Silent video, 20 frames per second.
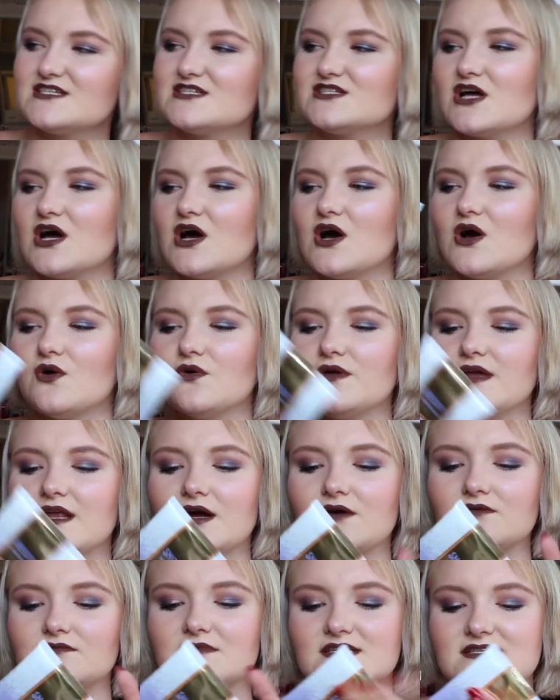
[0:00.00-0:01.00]
so, you
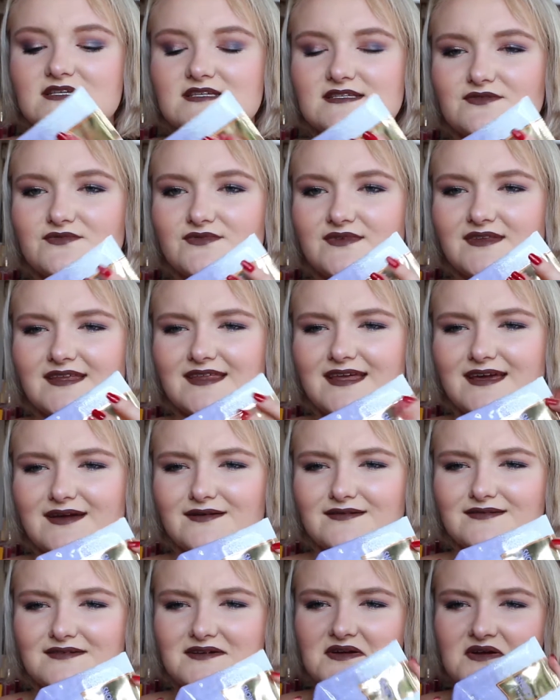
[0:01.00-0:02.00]
know, this isn't really
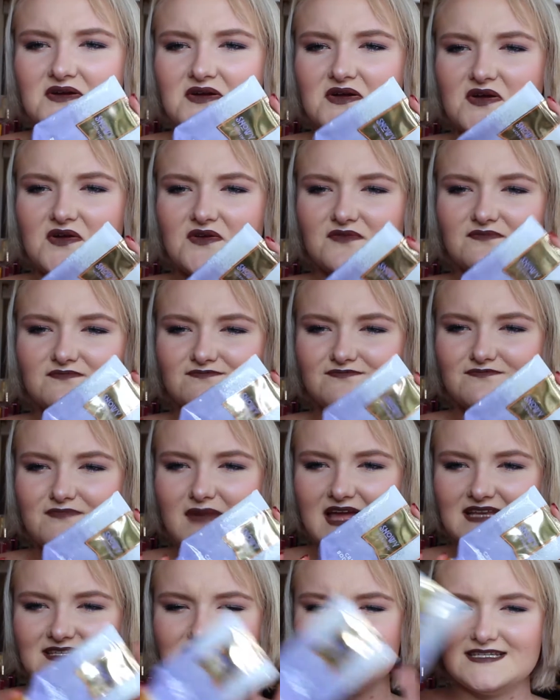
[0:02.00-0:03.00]
like
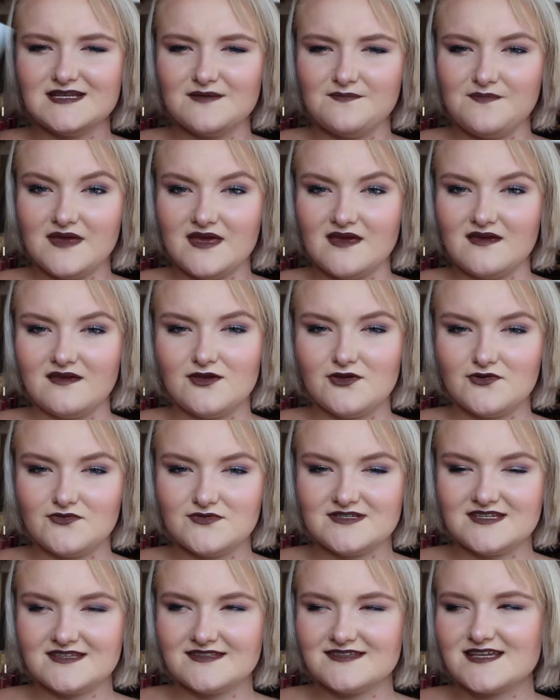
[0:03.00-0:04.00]
meant to be
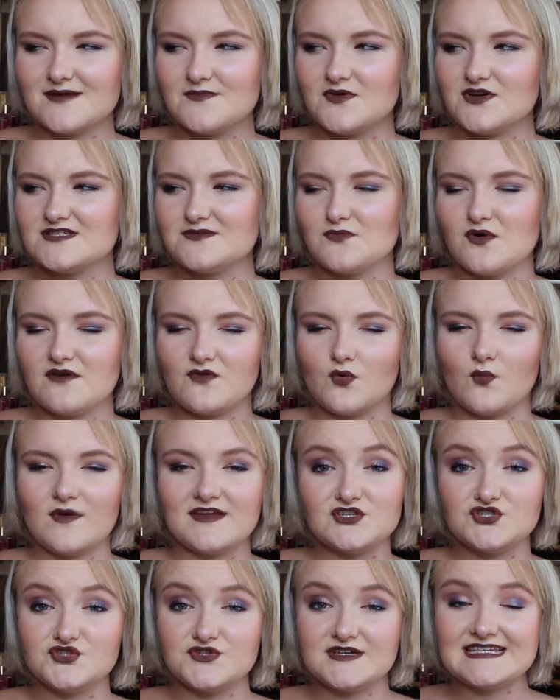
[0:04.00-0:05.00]
used in the summer. It's more of a
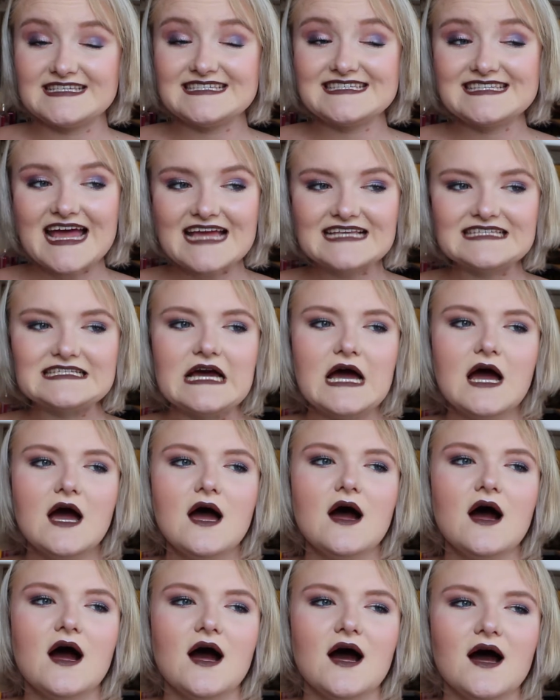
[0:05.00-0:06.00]
wintry scent.
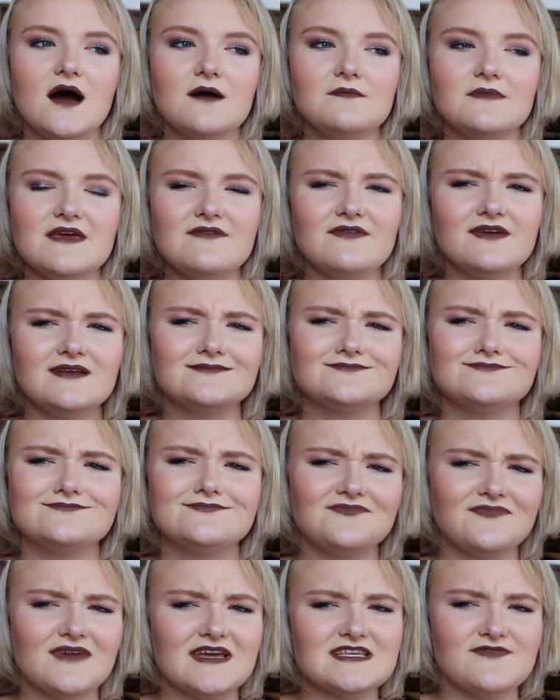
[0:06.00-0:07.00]
Um, even
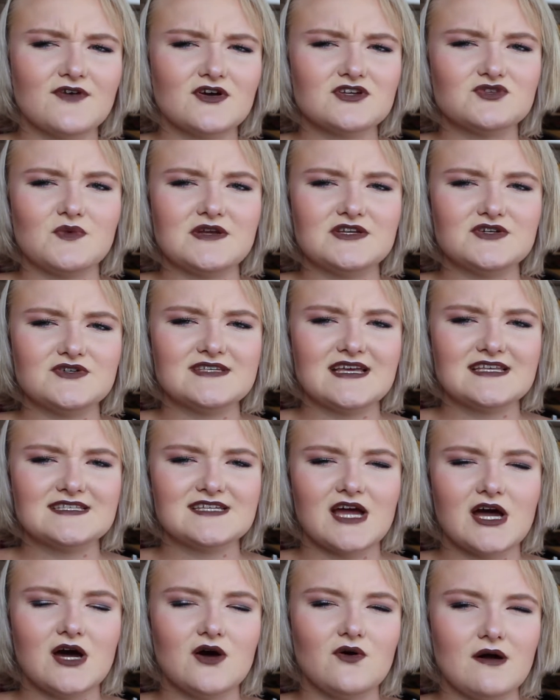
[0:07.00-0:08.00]
as far as winter
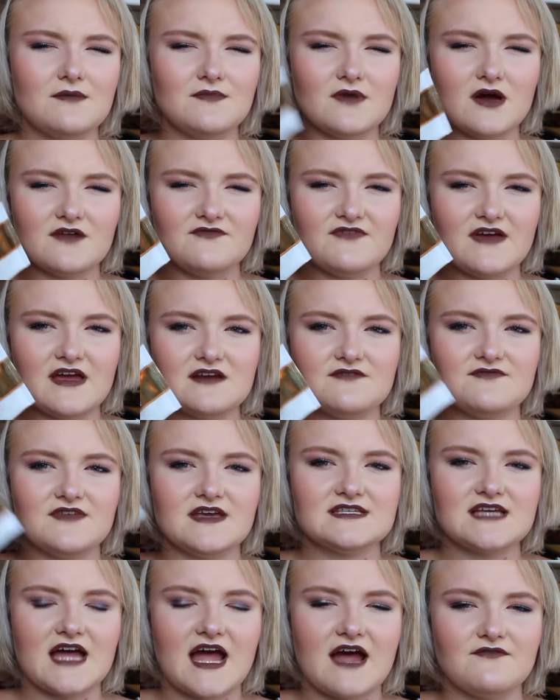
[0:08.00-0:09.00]
scents go, I'm not a fan of
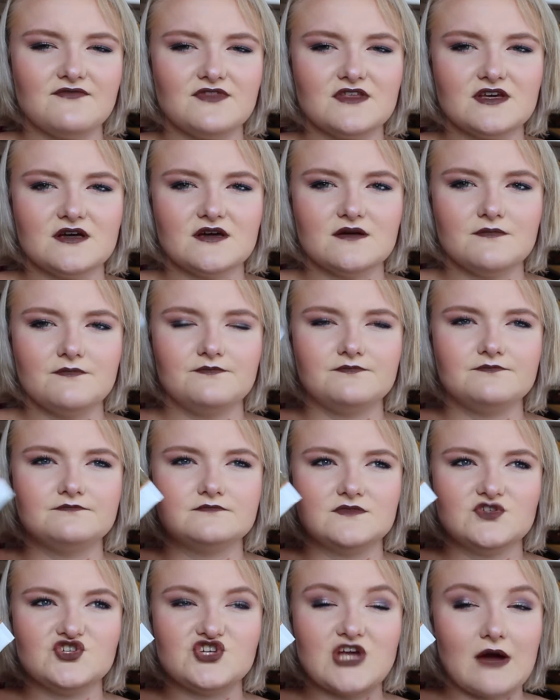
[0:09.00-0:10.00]
this. I have the
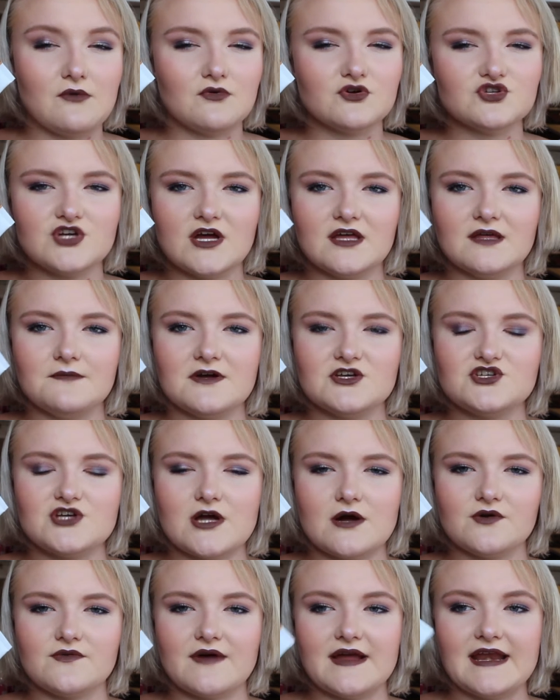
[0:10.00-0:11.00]
shower gel in my
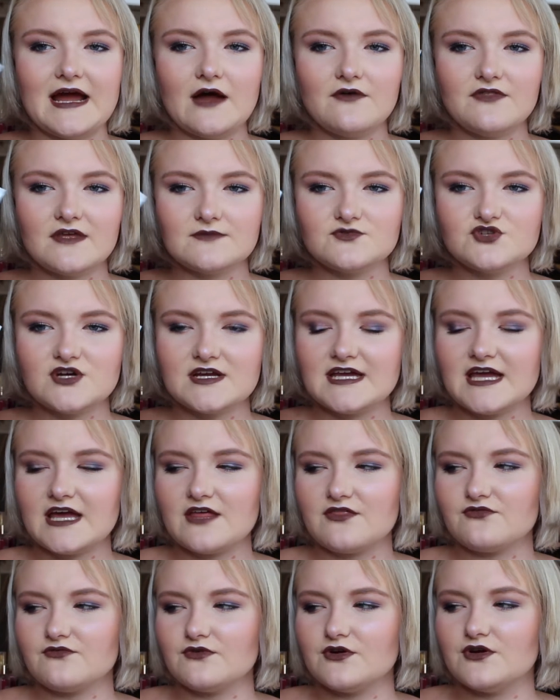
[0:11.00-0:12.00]
shower right now that I'm trying to
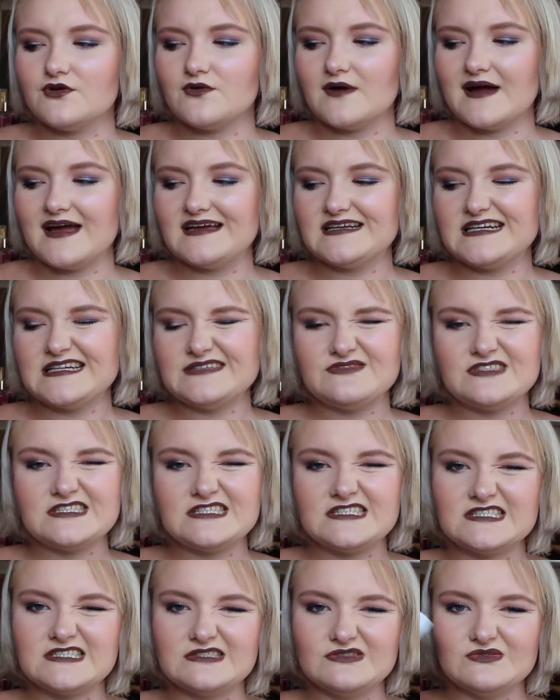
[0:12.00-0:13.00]
get through and I
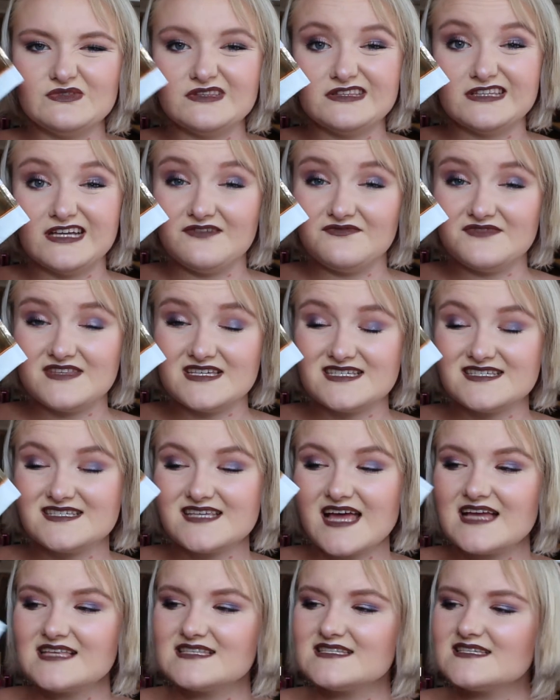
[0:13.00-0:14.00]
just don't love the
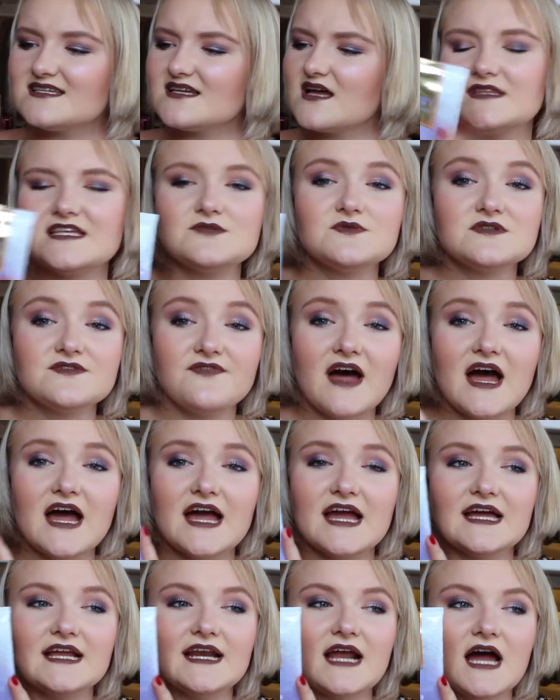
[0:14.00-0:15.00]
scent. This was
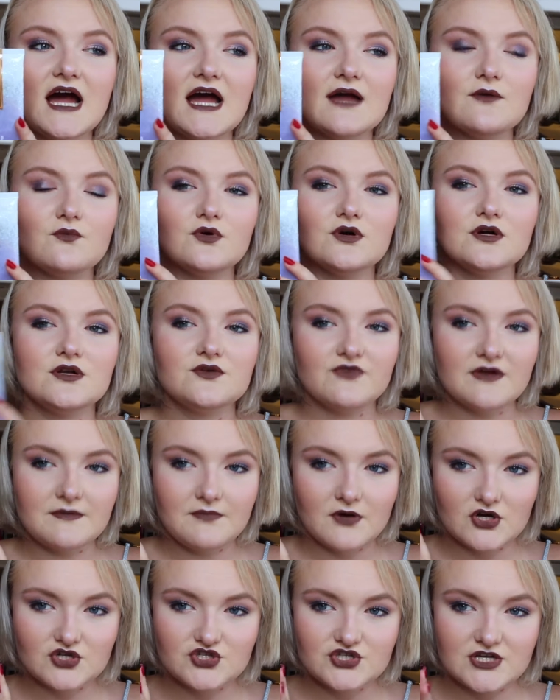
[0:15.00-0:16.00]
fine. I would
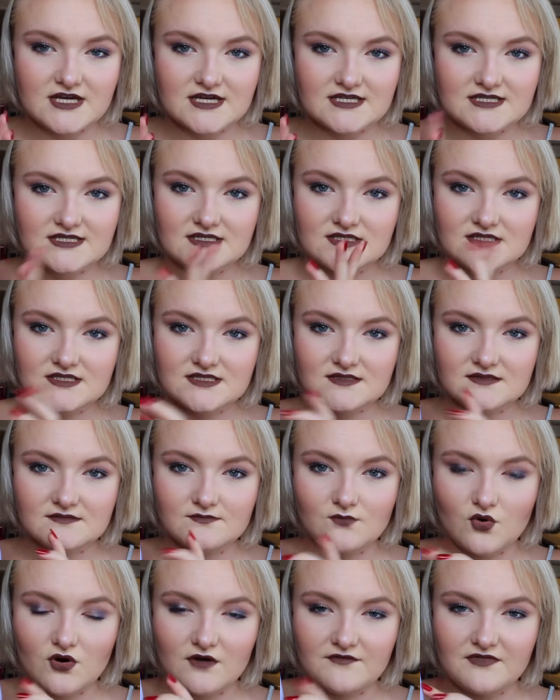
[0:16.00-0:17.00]
repurchase
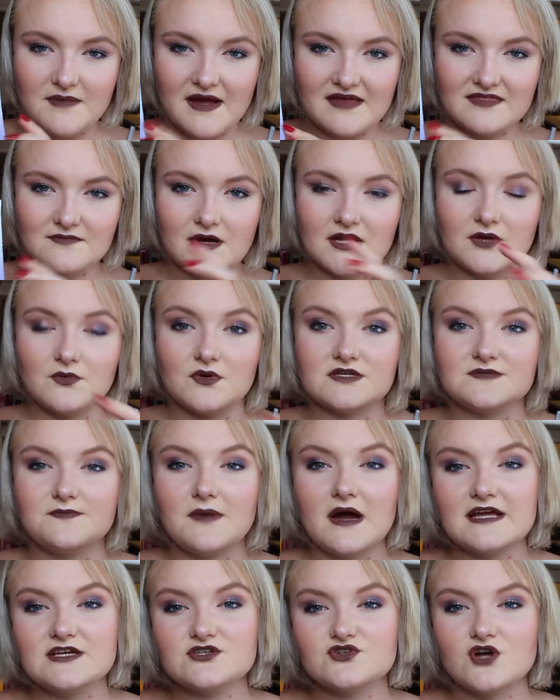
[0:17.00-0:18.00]
more of the Bath & Body Works
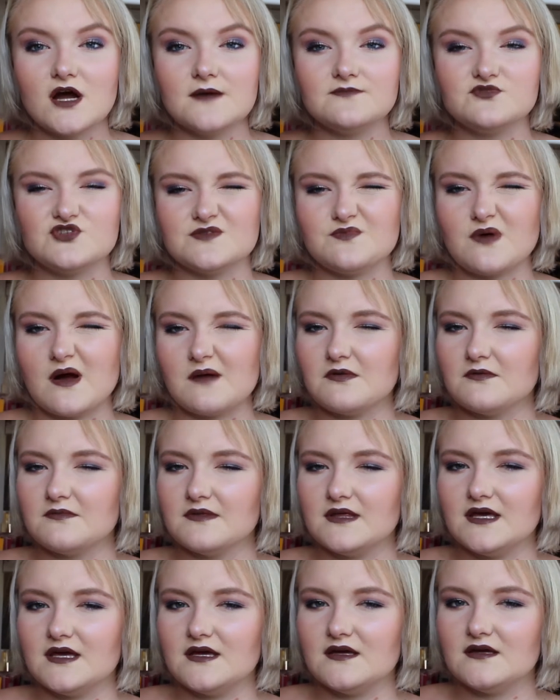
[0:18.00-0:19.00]
body scrubs, just
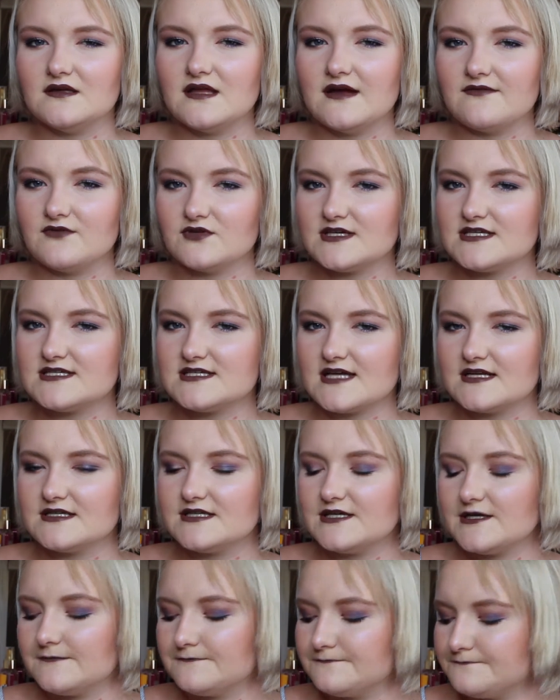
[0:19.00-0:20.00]
probably never the
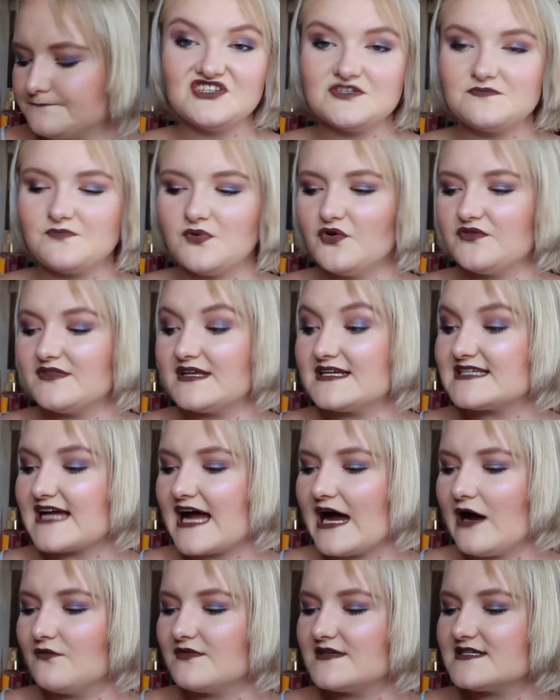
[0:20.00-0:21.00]
scent just pulled this
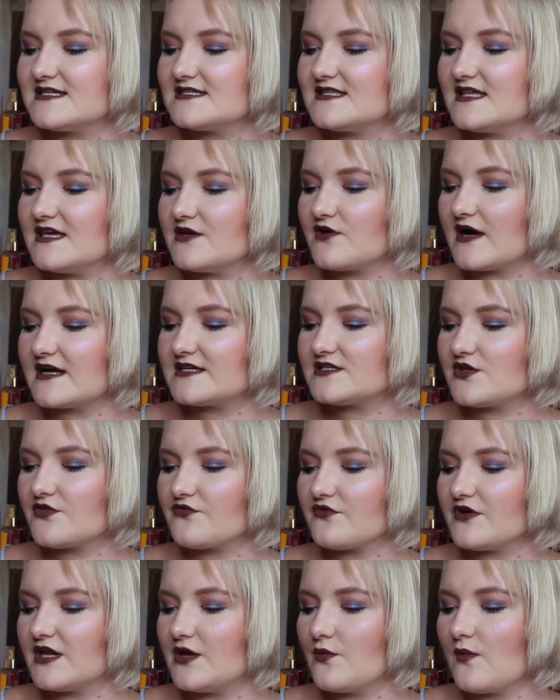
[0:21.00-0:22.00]
out. This is the Crest
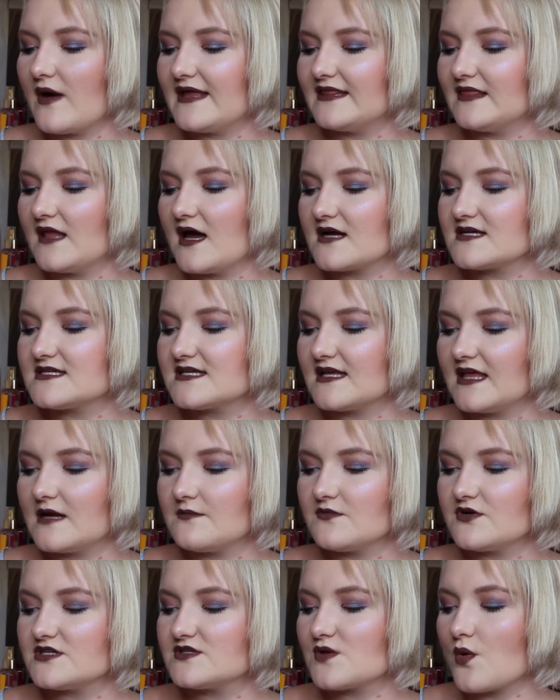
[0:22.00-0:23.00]
3D White Luxe
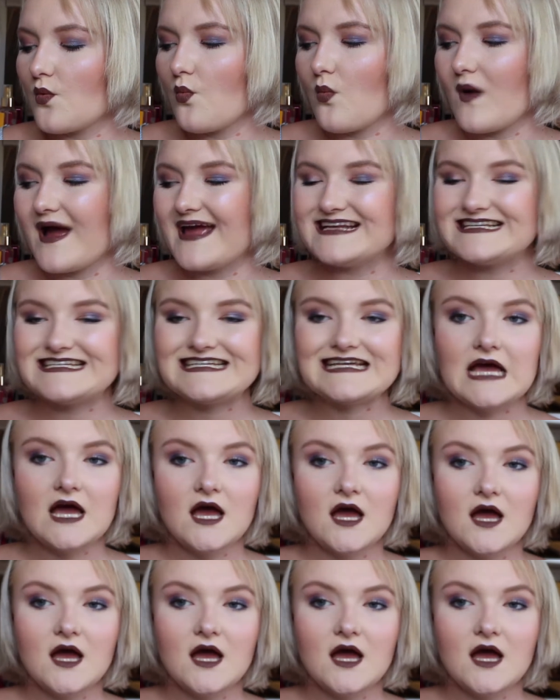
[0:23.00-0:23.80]
Glamorous White